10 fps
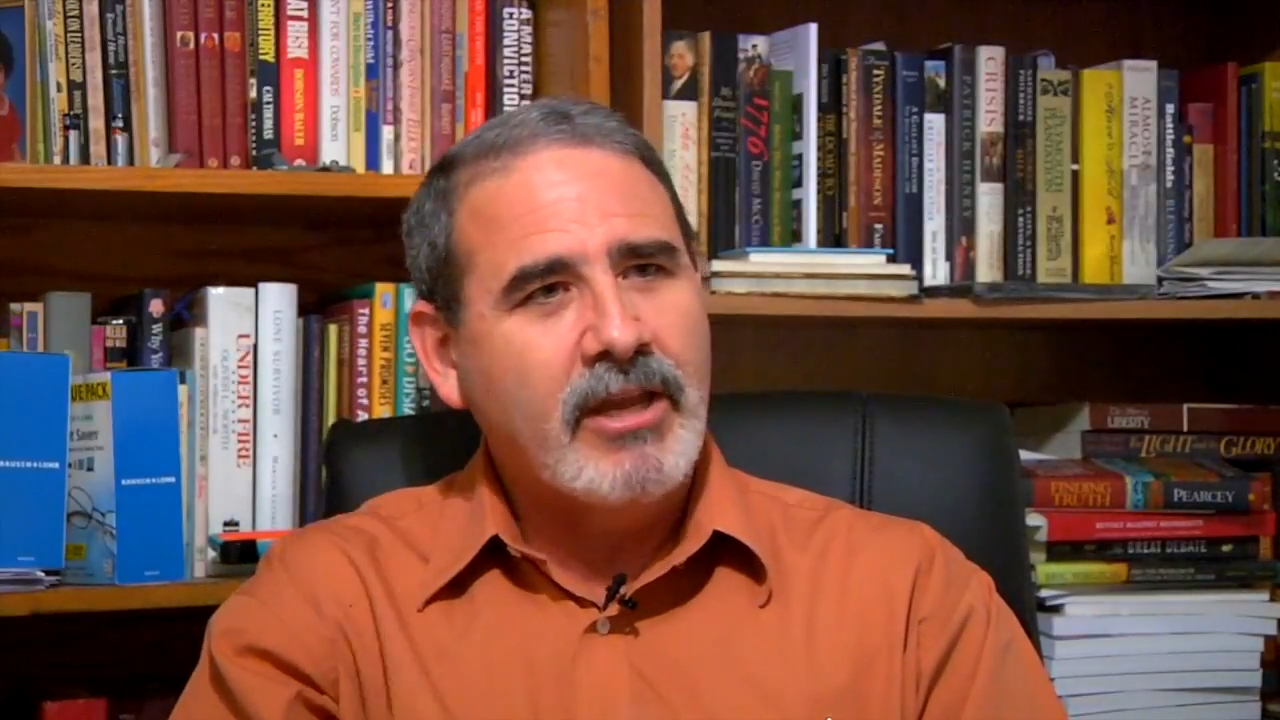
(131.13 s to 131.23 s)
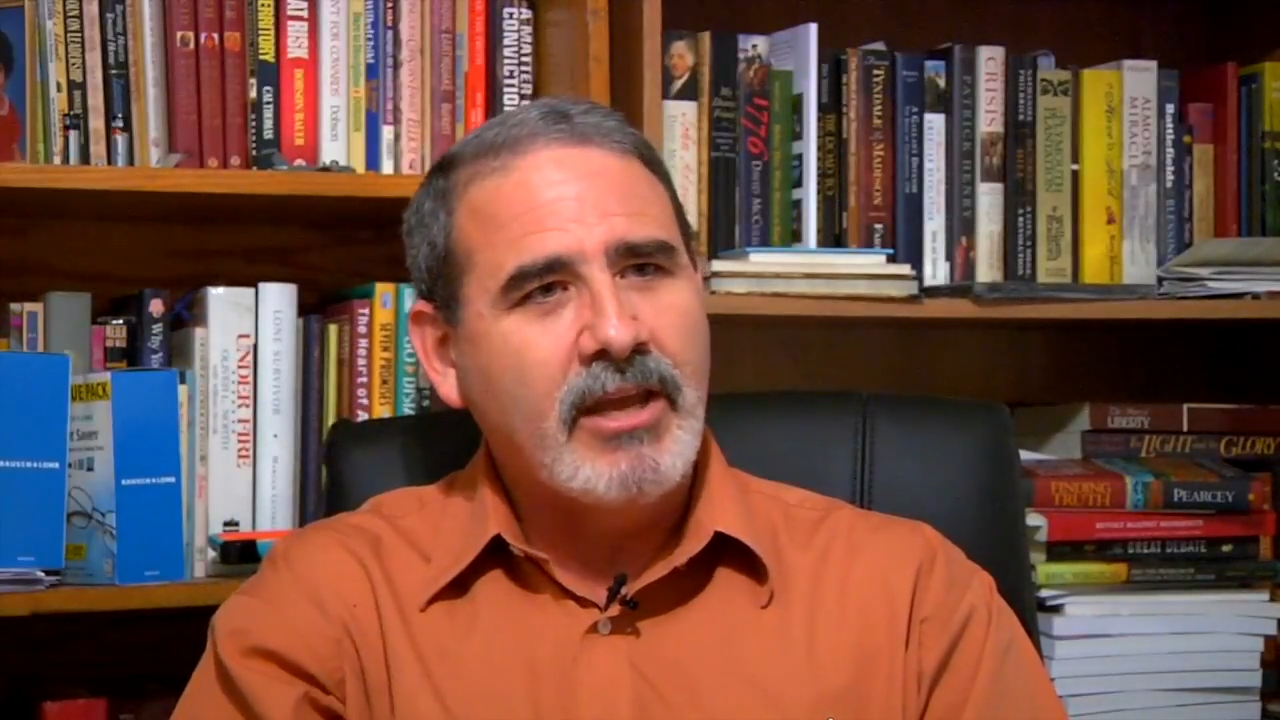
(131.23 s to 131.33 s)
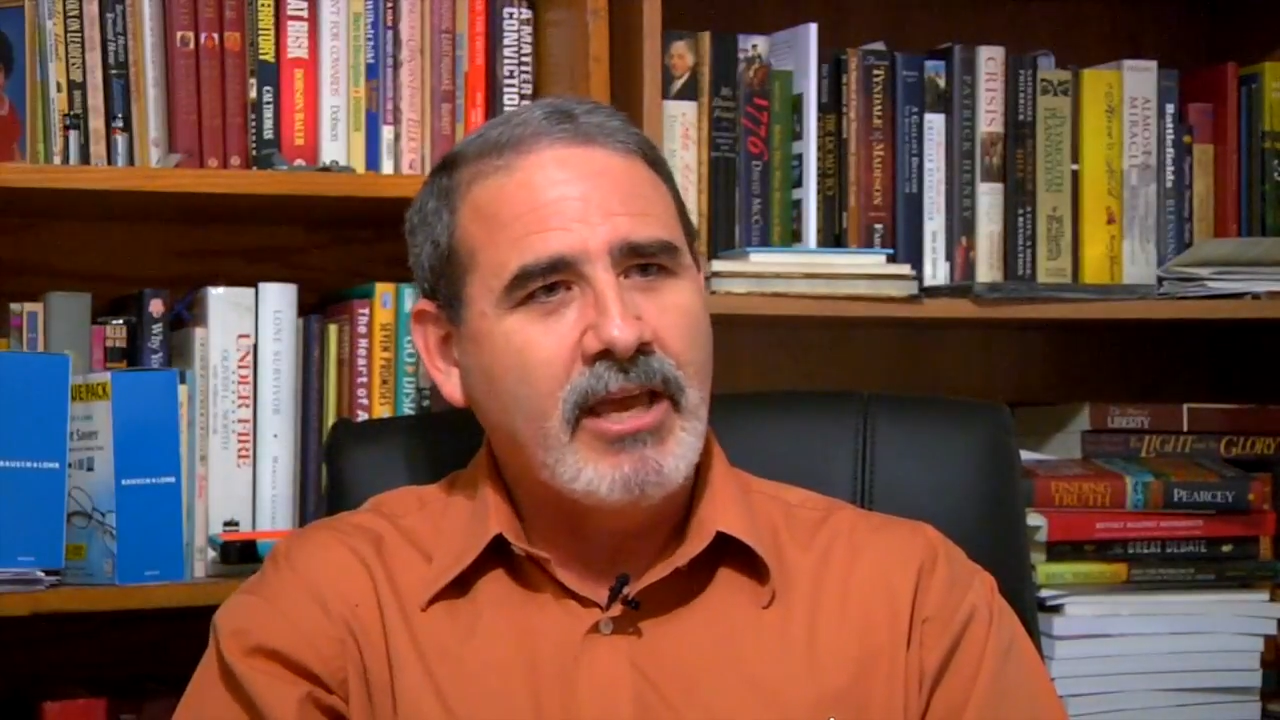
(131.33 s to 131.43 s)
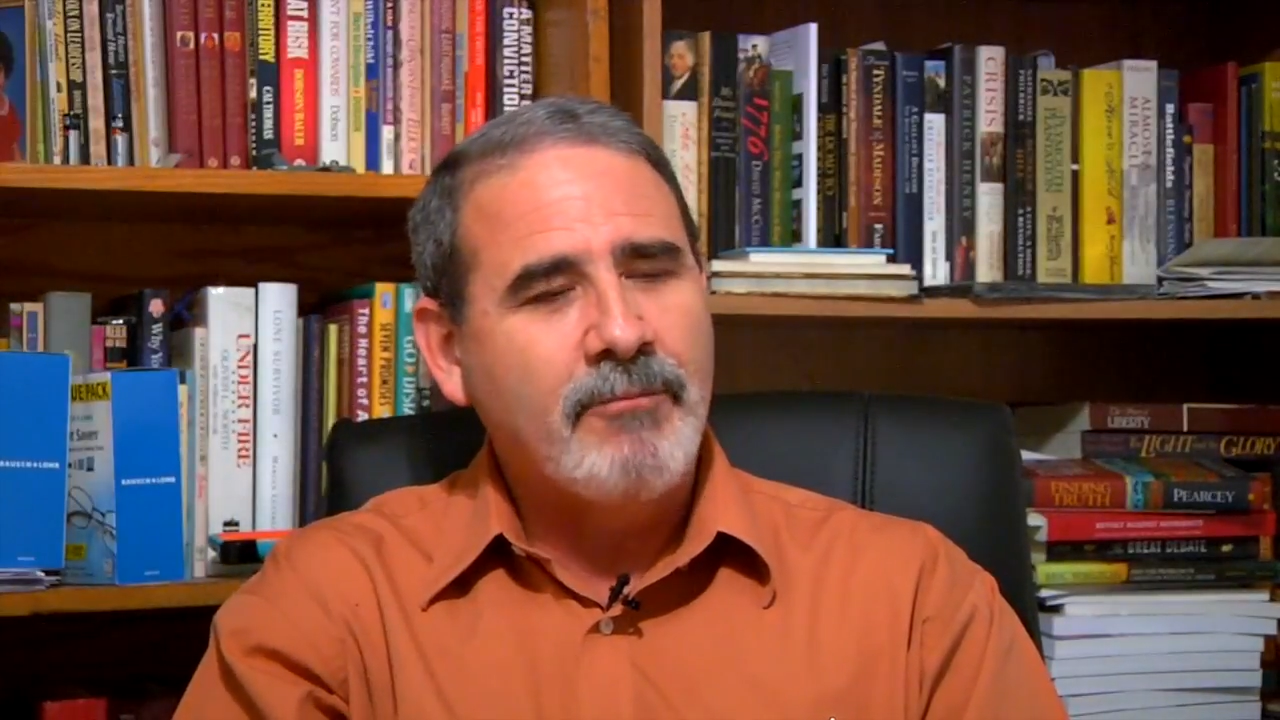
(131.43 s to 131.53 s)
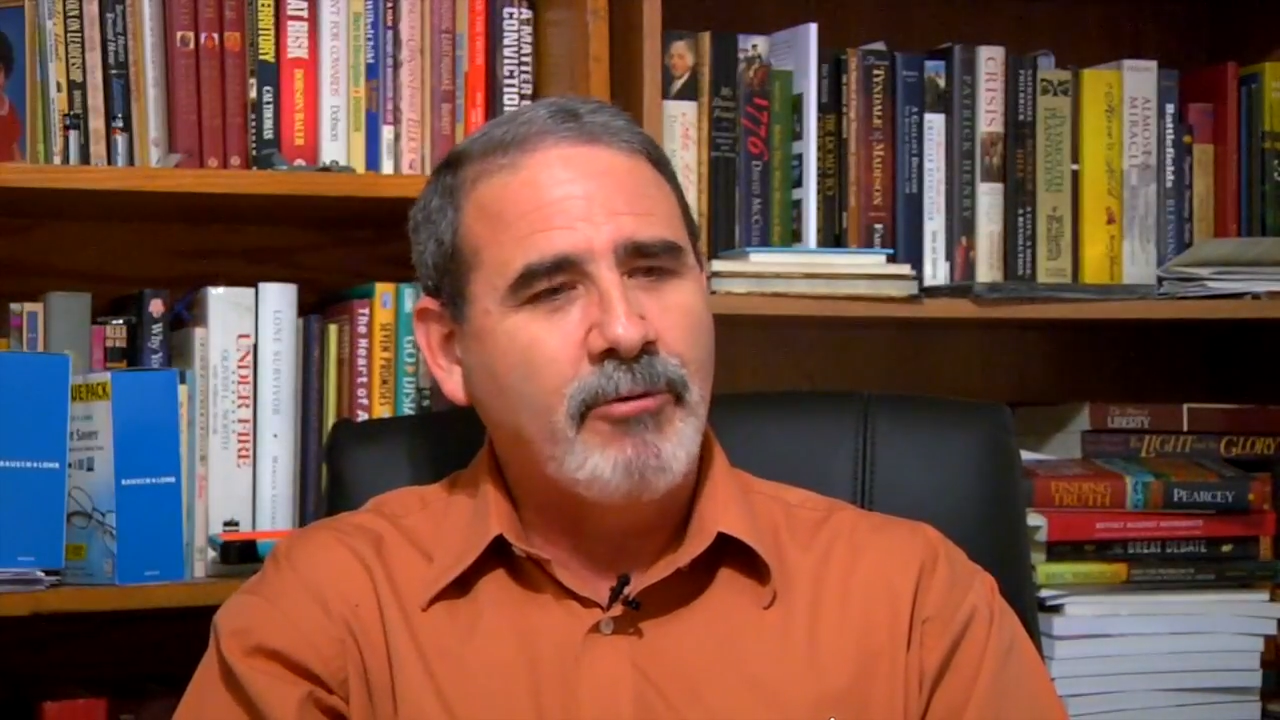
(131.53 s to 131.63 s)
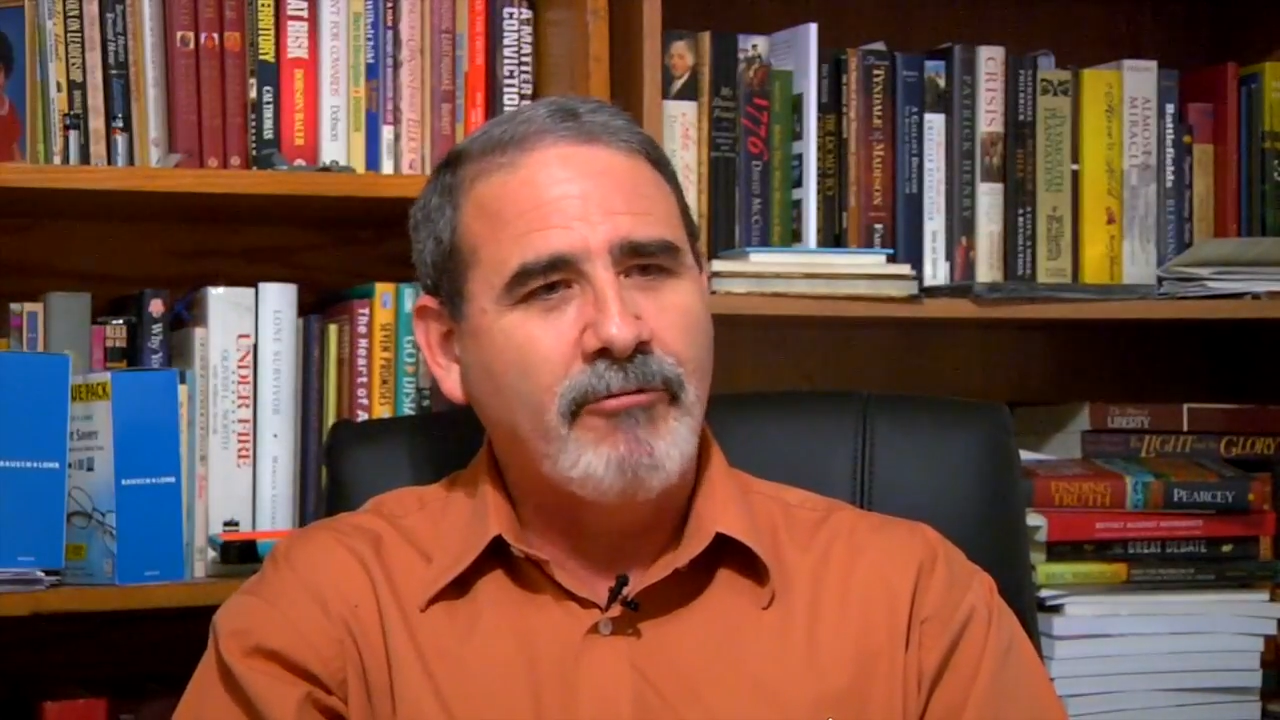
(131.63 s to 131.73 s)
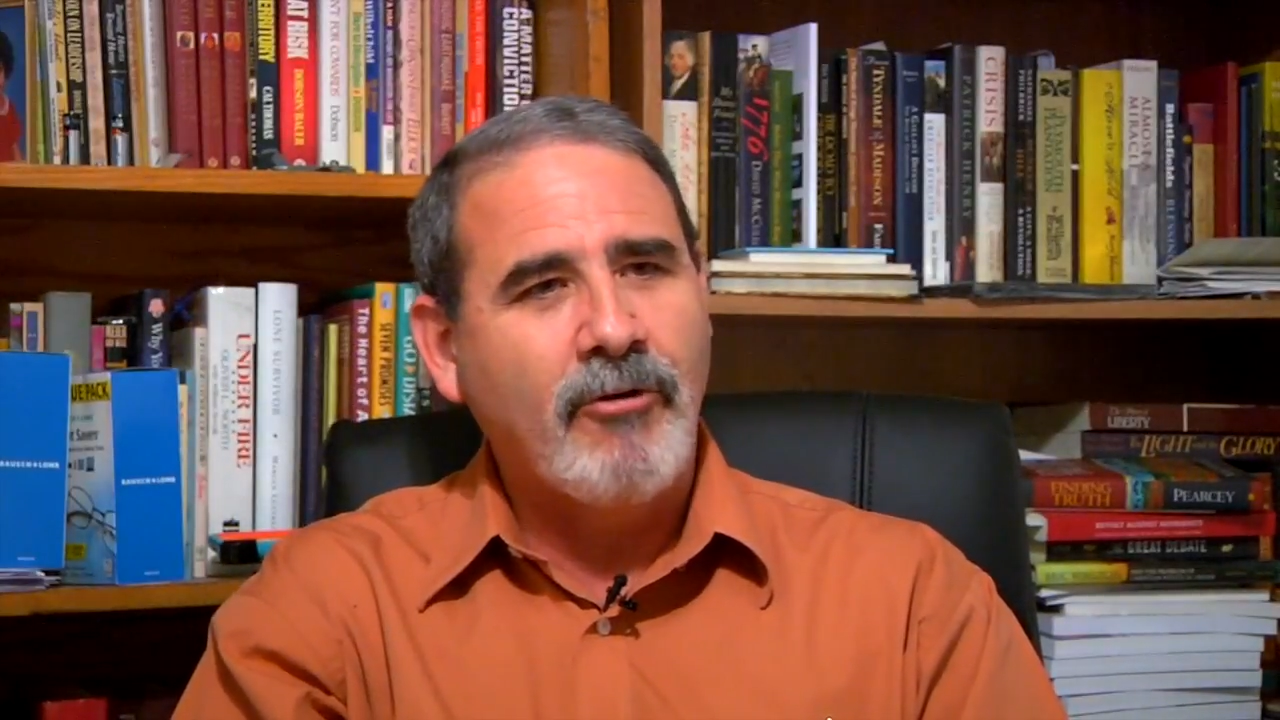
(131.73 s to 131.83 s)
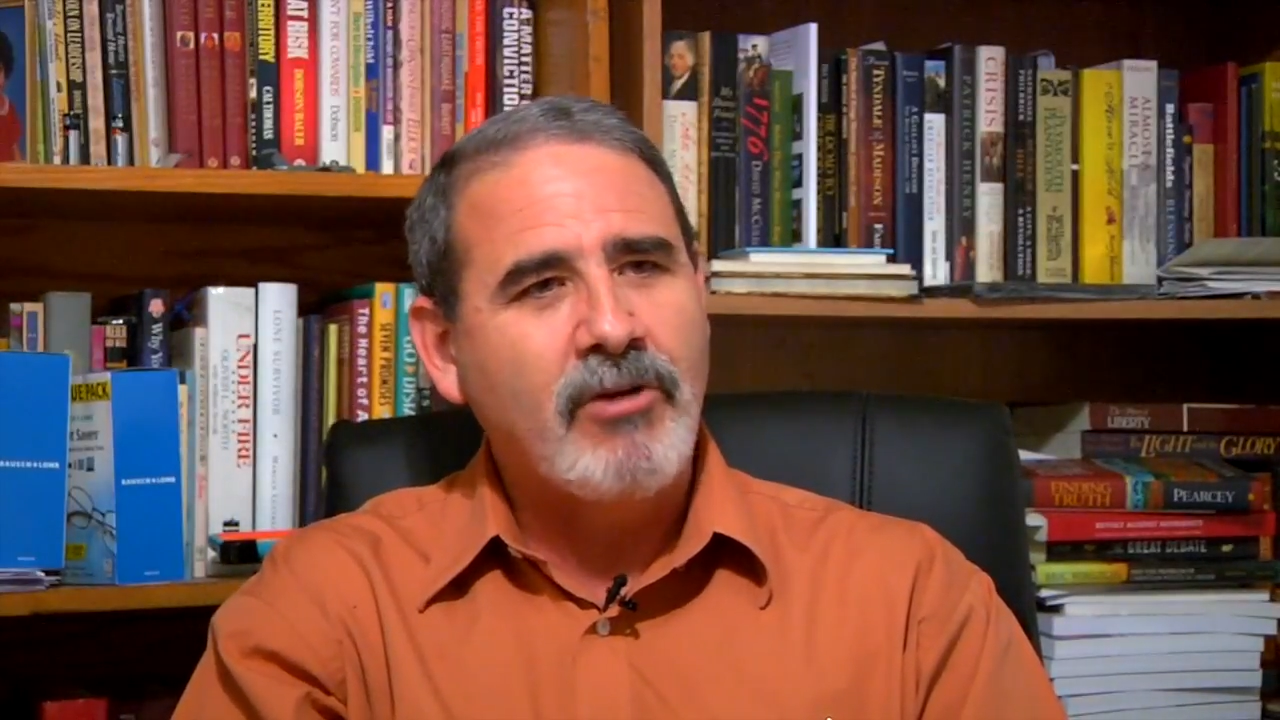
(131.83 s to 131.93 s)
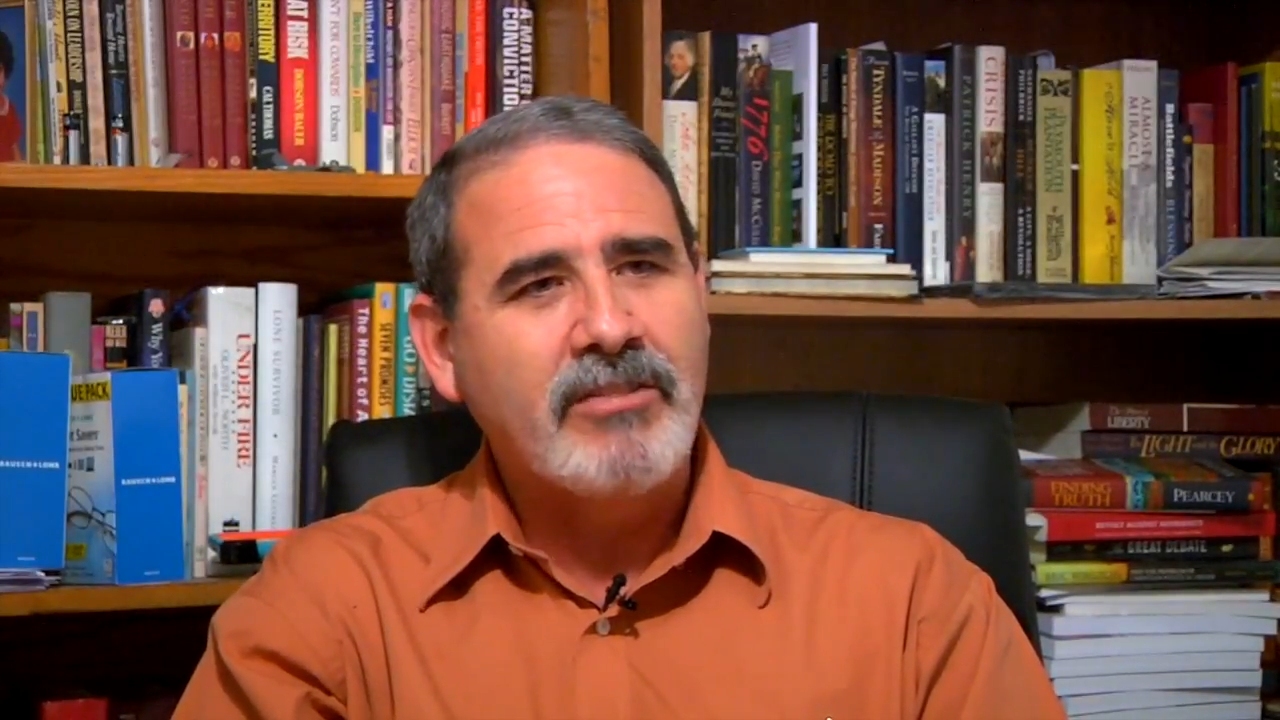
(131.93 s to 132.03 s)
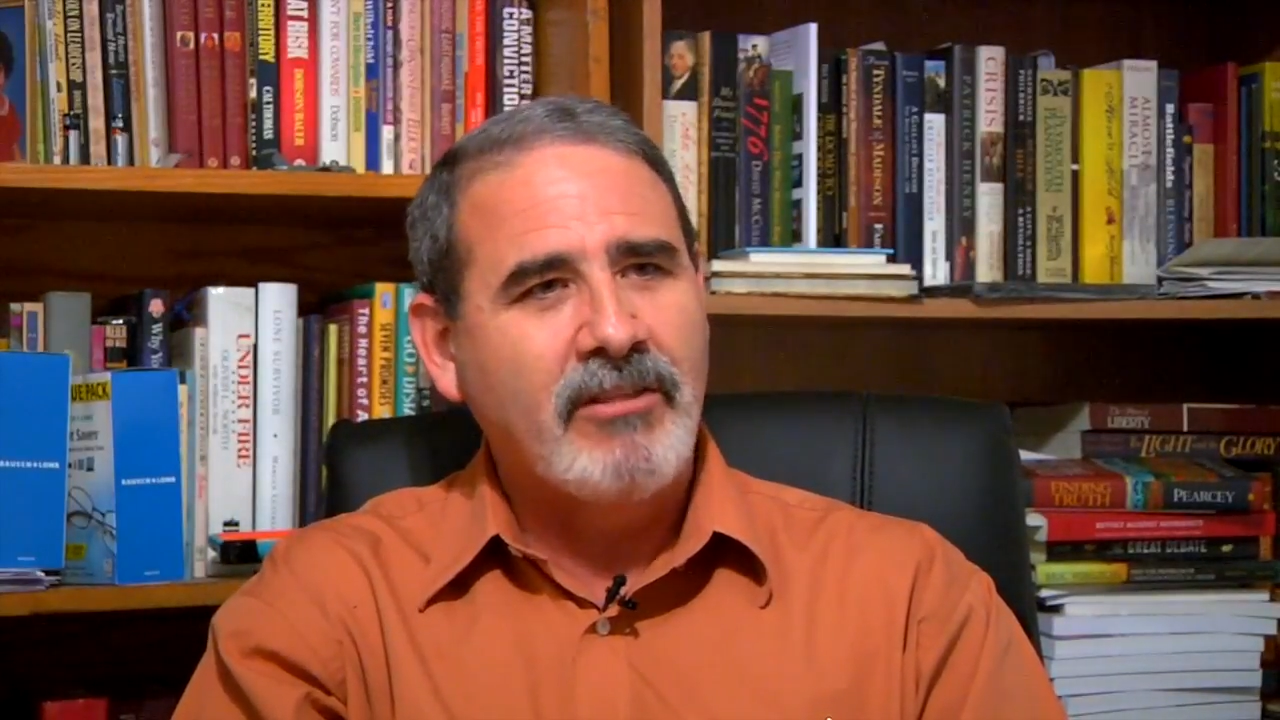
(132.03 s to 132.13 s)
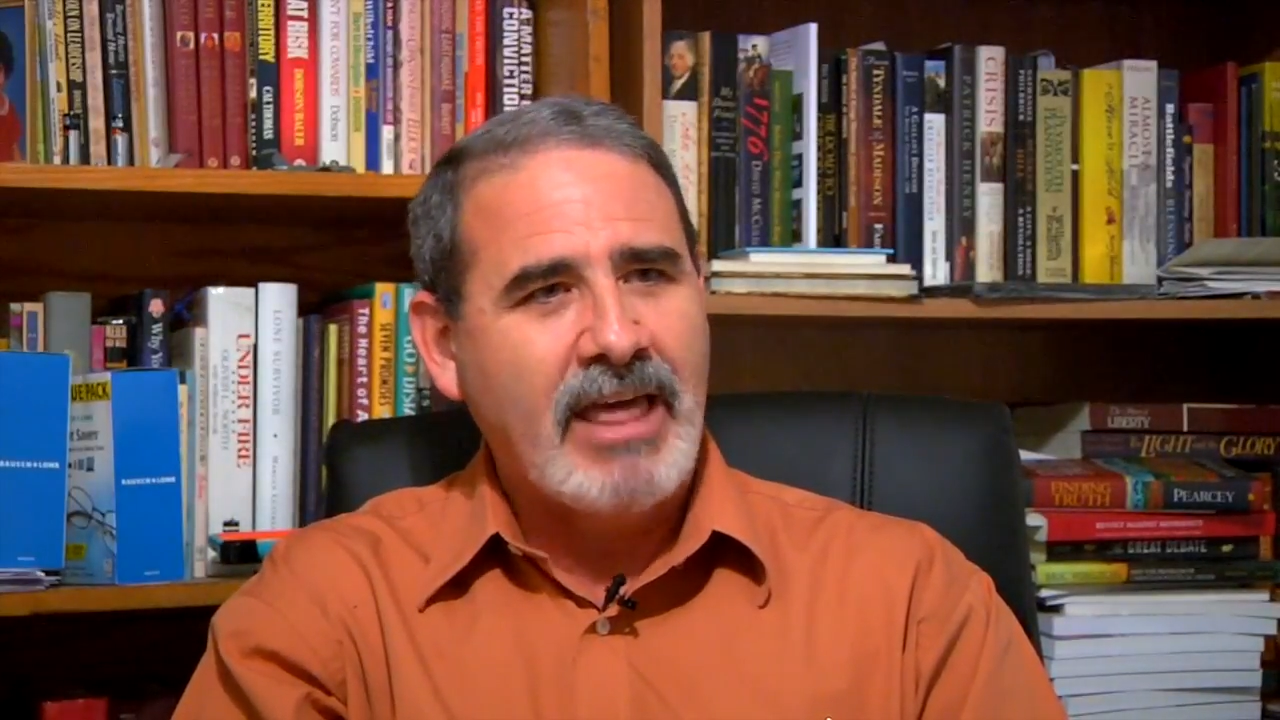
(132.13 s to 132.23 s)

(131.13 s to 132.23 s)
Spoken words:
and perverting the